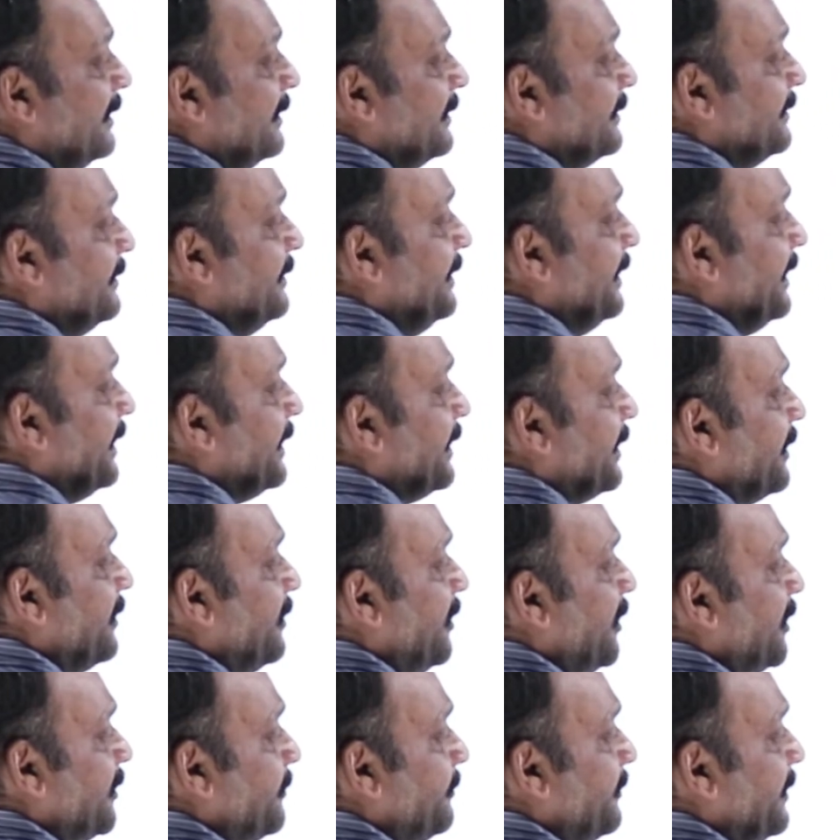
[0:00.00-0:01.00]
They
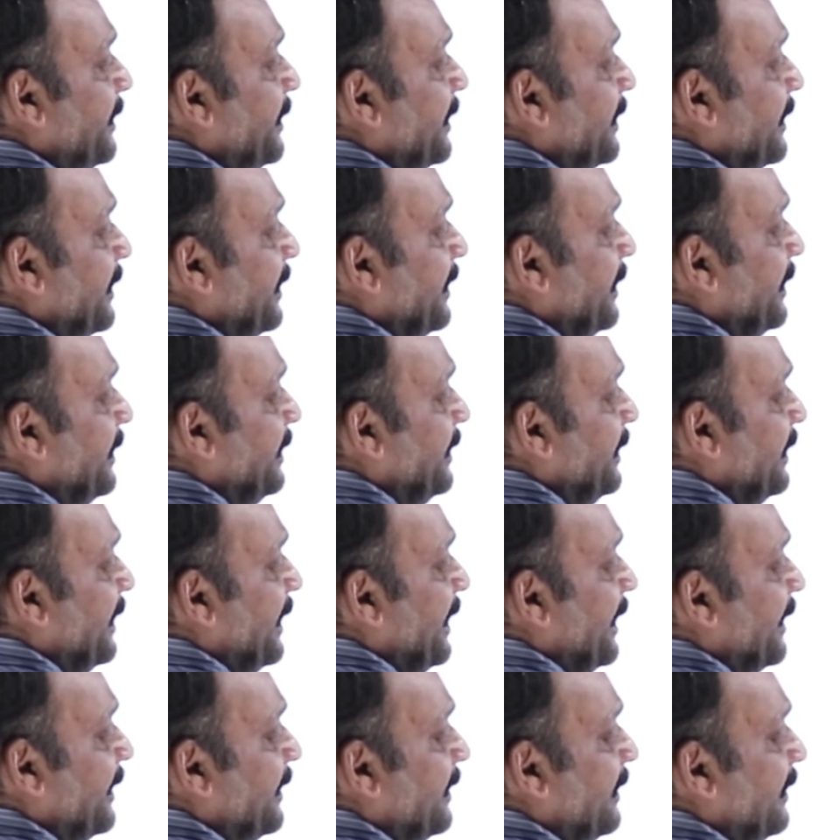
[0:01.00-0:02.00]
cannot make any
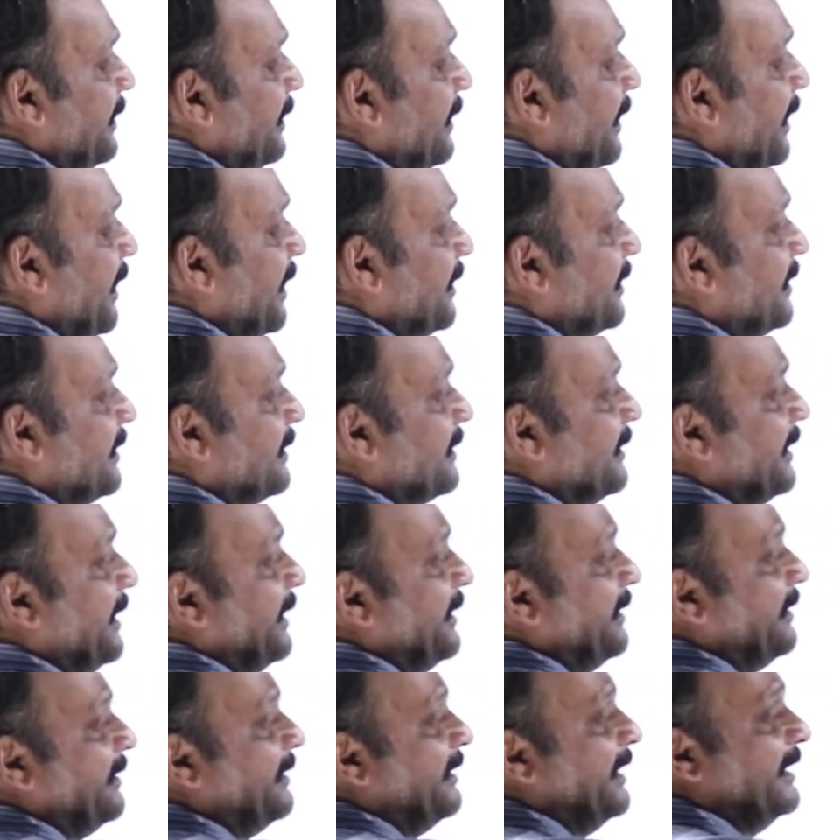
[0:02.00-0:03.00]
angle other
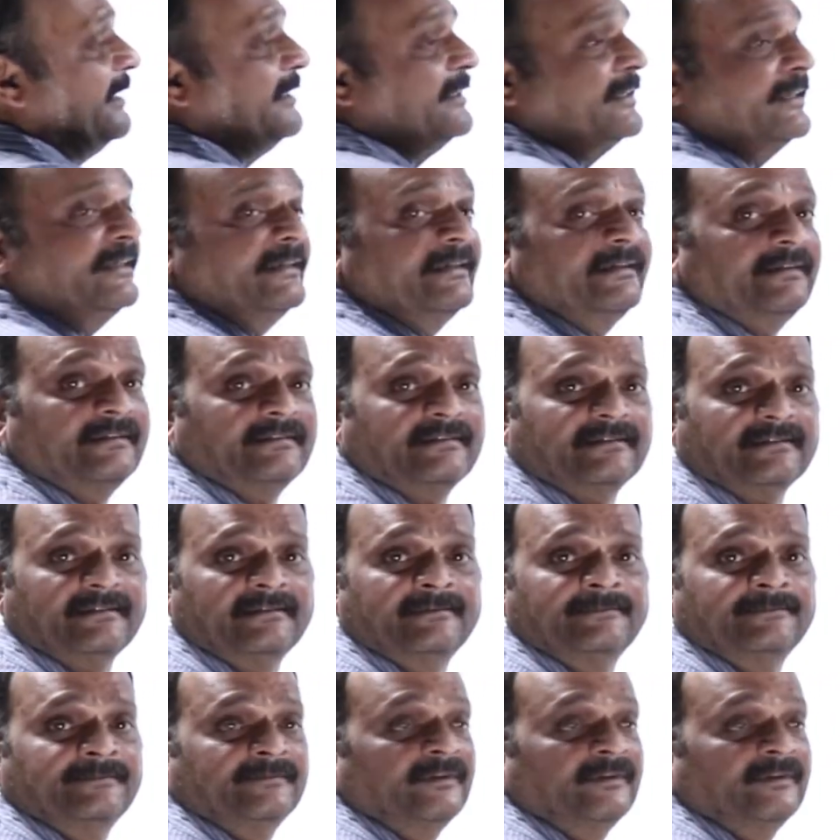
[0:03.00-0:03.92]
than 90 degrees.